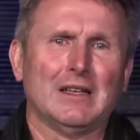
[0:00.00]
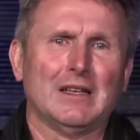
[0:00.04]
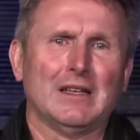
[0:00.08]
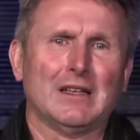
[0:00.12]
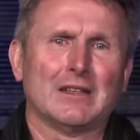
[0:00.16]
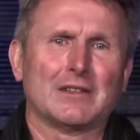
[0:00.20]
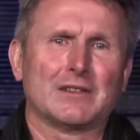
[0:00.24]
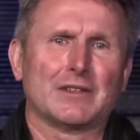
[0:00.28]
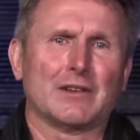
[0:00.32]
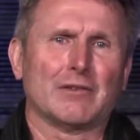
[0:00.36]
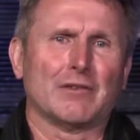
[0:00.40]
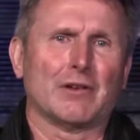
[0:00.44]

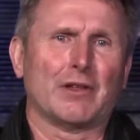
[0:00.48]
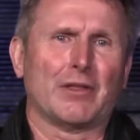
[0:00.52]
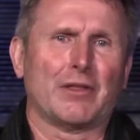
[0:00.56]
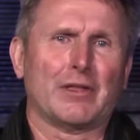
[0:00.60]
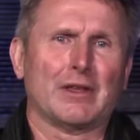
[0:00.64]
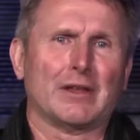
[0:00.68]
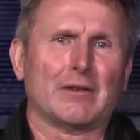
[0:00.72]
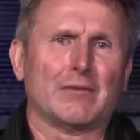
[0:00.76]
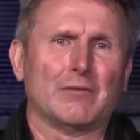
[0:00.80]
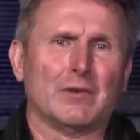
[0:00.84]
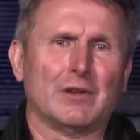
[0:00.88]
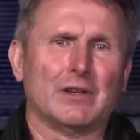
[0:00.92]
So I
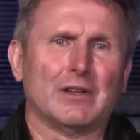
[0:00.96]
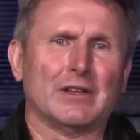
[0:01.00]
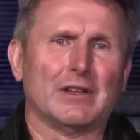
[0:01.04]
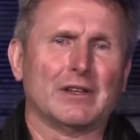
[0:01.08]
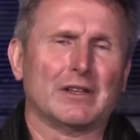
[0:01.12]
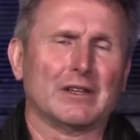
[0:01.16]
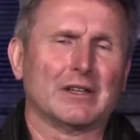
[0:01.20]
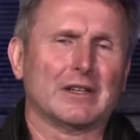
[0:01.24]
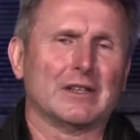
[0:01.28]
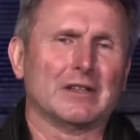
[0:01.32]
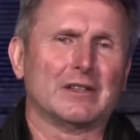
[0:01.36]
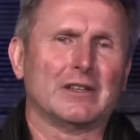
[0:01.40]
think we need
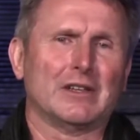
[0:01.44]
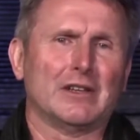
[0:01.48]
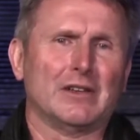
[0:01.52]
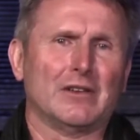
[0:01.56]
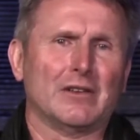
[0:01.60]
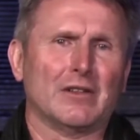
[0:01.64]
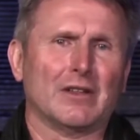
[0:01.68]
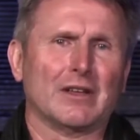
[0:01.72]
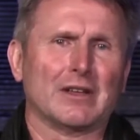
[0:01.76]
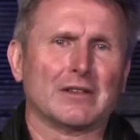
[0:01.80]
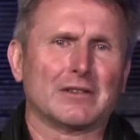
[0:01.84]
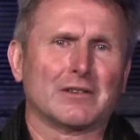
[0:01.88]
to
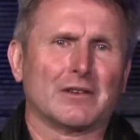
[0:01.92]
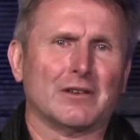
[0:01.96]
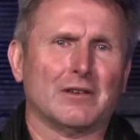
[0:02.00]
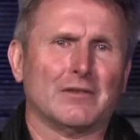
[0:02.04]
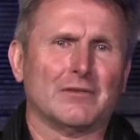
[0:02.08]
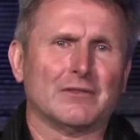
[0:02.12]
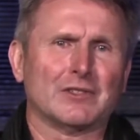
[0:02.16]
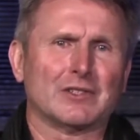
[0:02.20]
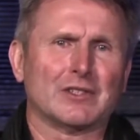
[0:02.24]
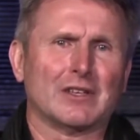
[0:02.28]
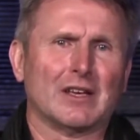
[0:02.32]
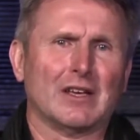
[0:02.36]
continue those
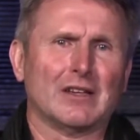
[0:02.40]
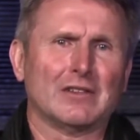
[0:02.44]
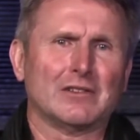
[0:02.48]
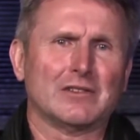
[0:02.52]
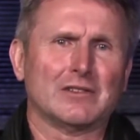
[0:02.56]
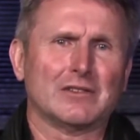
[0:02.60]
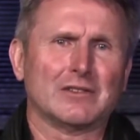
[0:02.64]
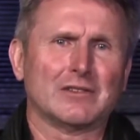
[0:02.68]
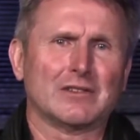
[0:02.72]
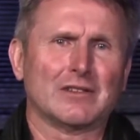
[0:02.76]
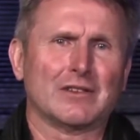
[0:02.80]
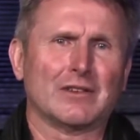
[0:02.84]

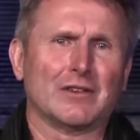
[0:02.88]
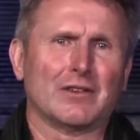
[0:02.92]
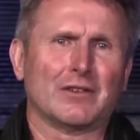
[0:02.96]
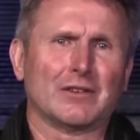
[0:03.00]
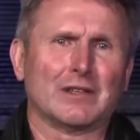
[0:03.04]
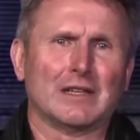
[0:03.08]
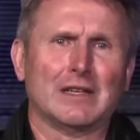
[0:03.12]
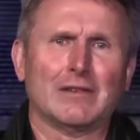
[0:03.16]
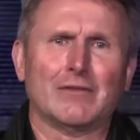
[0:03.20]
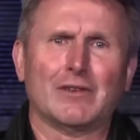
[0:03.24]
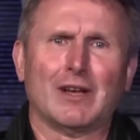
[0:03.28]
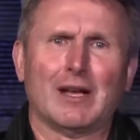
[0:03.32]
conversations and not
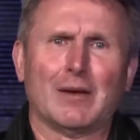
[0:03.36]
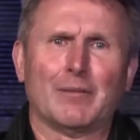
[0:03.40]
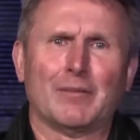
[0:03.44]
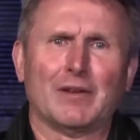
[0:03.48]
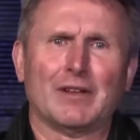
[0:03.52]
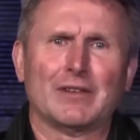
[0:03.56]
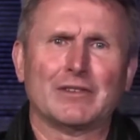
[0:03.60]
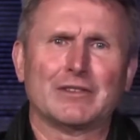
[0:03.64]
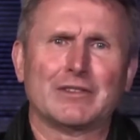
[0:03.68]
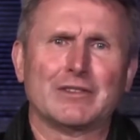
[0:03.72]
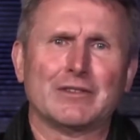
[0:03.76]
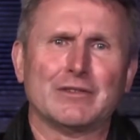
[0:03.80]
give up
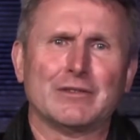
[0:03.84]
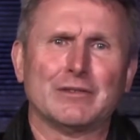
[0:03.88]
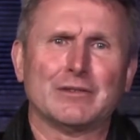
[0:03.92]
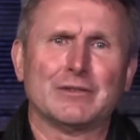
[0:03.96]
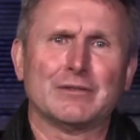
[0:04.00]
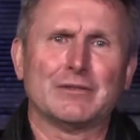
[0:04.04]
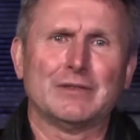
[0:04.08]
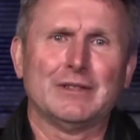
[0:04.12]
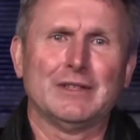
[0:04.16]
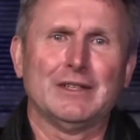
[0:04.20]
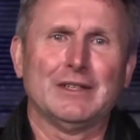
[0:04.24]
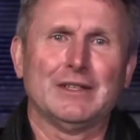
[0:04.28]
until
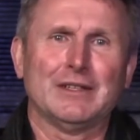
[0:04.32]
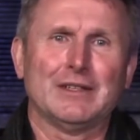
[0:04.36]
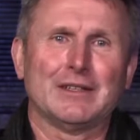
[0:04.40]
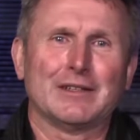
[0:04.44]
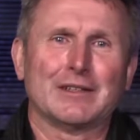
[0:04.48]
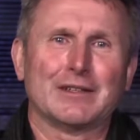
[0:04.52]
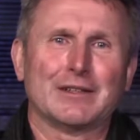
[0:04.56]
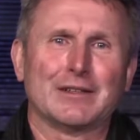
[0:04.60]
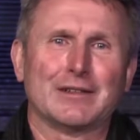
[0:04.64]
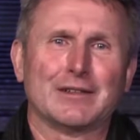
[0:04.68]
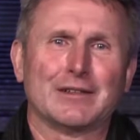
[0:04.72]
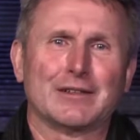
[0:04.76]

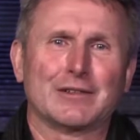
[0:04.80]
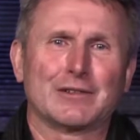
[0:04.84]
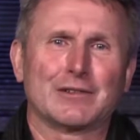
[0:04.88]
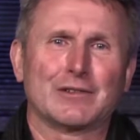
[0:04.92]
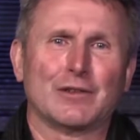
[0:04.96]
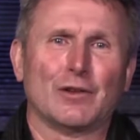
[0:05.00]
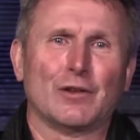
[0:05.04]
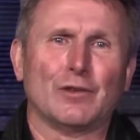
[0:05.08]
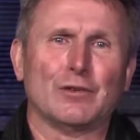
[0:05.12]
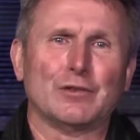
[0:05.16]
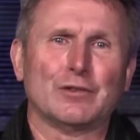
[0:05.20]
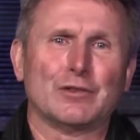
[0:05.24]
a
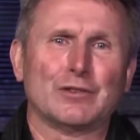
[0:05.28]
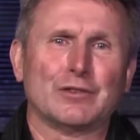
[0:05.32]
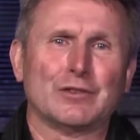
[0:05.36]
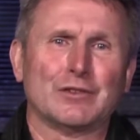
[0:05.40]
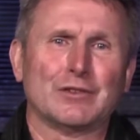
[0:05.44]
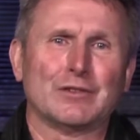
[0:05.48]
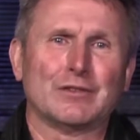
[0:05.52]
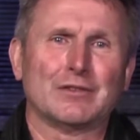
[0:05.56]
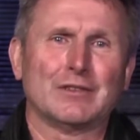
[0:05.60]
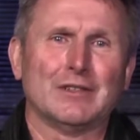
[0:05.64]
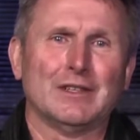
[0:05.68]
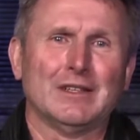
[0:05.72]

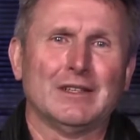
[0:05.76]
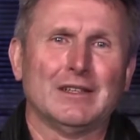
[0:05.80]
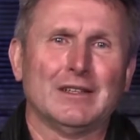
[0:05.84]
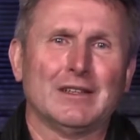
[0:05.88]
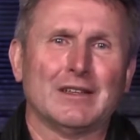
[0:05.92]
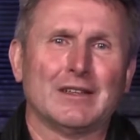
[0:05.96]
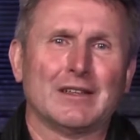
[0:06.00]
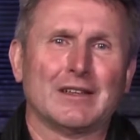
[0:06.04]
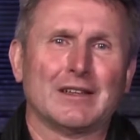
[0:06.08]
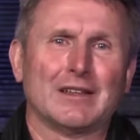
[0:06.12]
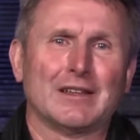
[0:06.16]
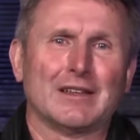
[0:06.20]
solution
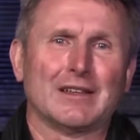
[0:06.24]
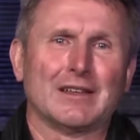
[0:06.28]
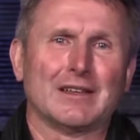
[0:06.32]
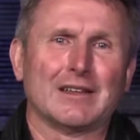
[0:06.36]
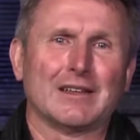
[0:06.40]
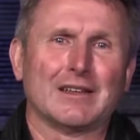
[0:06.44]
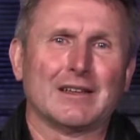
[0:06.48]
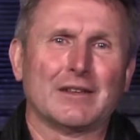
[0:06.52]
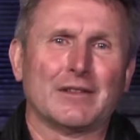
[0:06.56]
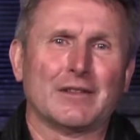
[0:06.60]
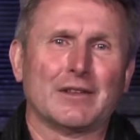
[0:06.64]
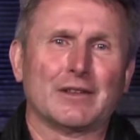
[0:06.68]

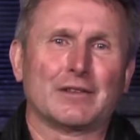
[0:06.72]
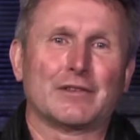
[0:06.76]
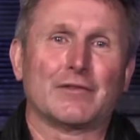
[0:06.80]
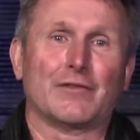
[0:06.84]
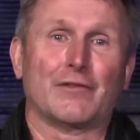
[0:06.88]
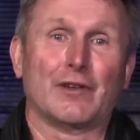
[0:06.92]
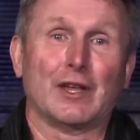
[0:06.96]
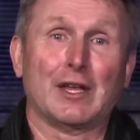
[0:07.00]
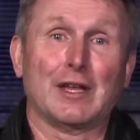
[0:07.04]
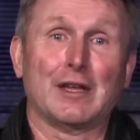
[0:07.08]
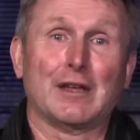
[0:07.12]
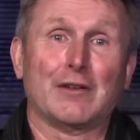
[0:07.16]
that's
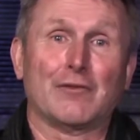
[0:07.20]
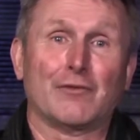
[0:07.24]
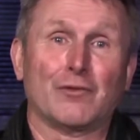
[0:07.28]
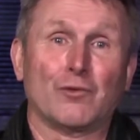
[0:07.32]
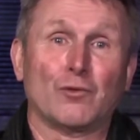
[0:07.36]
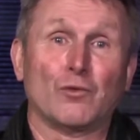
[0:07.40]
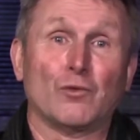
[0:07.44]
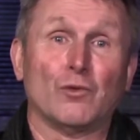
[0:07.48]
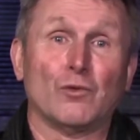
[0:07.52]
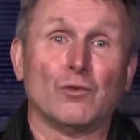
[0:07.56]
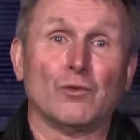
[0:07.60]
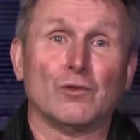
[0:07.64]
fair
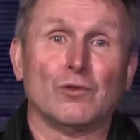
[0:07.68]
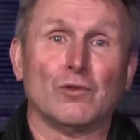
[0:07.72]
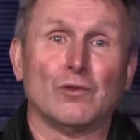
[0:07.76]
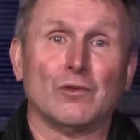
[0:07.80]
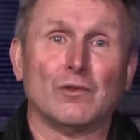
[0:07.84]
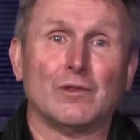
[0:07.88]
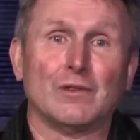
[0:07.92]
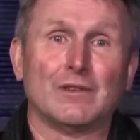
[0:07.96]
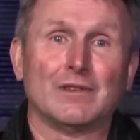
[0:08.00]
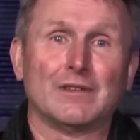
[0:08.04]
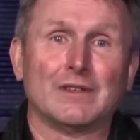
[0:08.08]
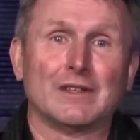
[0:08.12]
for
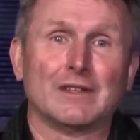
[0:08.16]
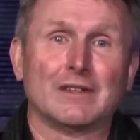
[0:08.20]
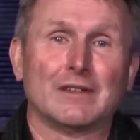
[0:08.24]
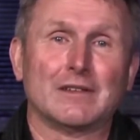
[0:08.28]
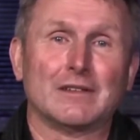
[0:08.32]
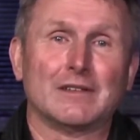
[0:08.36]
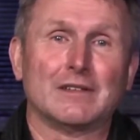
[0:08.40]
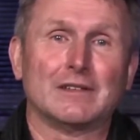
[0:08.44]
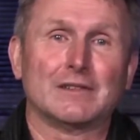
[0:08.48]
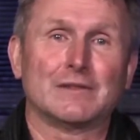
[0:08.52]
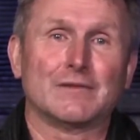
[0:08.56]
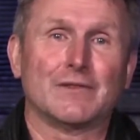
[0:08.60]
all
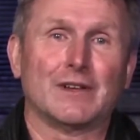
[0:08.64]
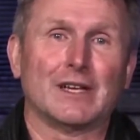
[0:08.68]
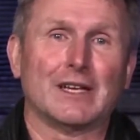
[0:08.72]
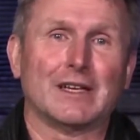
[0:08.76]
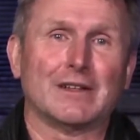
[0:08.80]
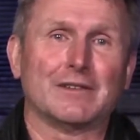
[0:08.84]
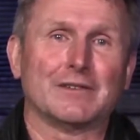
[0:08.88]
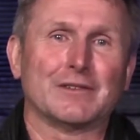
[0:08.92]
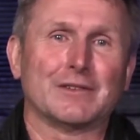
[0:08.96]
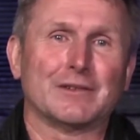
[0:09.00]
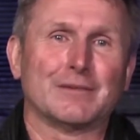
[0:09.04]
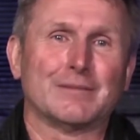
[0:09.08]
is
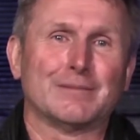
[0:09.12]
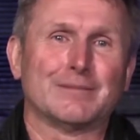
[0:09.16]
found.